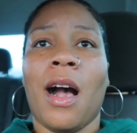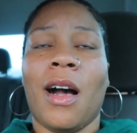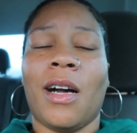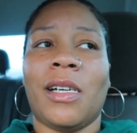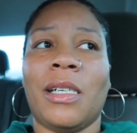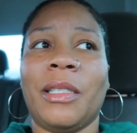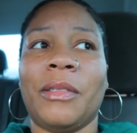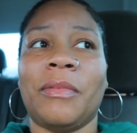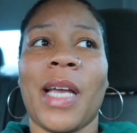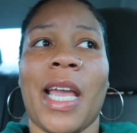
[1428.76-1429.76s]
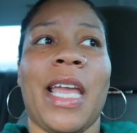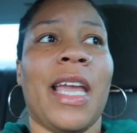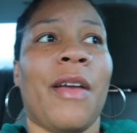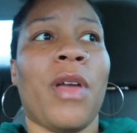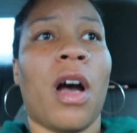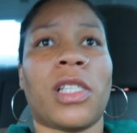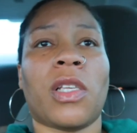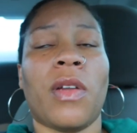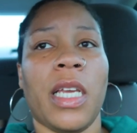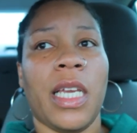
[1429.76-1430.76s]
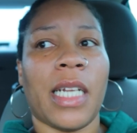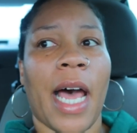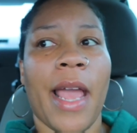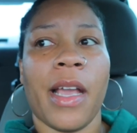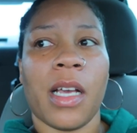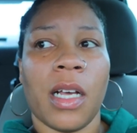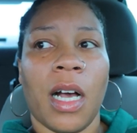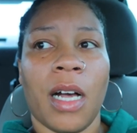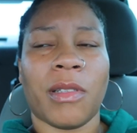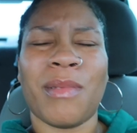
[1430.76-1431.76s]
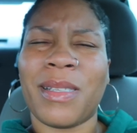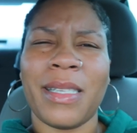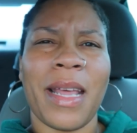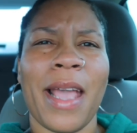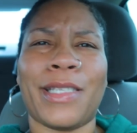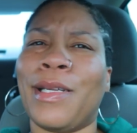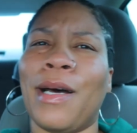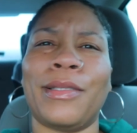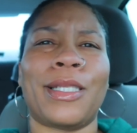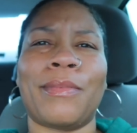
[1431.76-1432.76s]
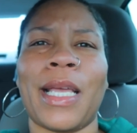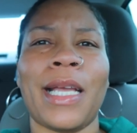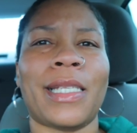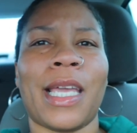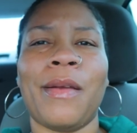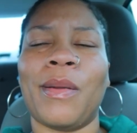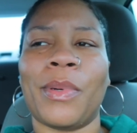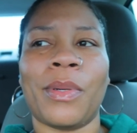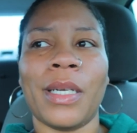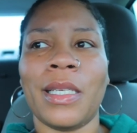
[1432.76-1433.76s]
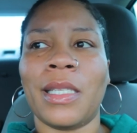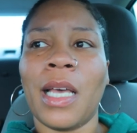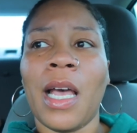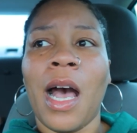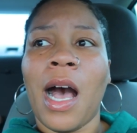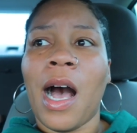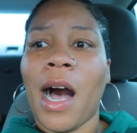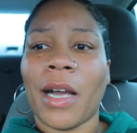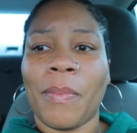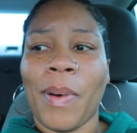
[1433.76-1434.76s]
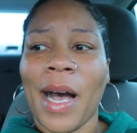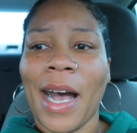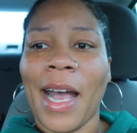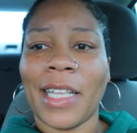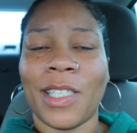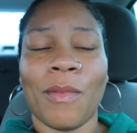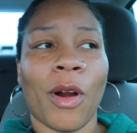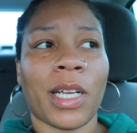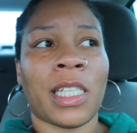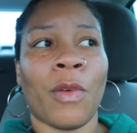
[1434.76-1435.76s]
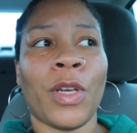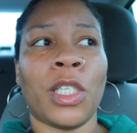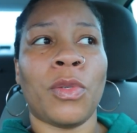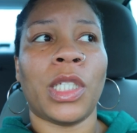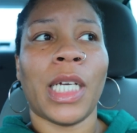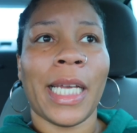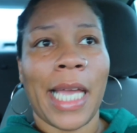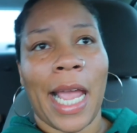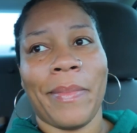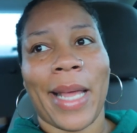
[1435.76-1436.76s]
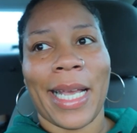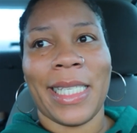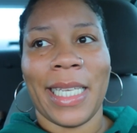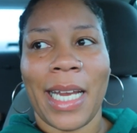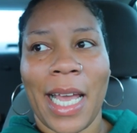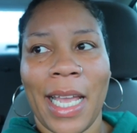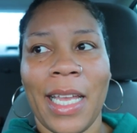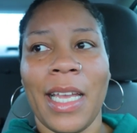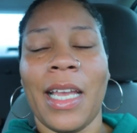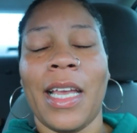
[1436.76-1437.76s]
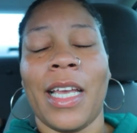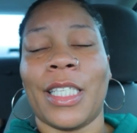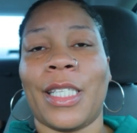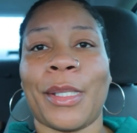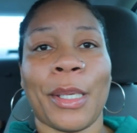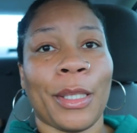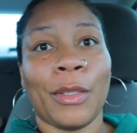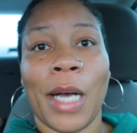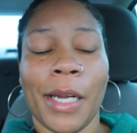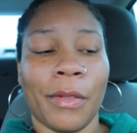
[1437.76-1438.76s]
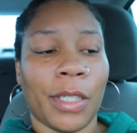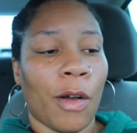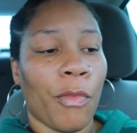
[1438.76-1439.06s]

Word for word: Um, and we also need like um, some snacks, you know, just some things to keep the boys occupied. I told Mark, I said we should do a little game night tonight. So, I don't know.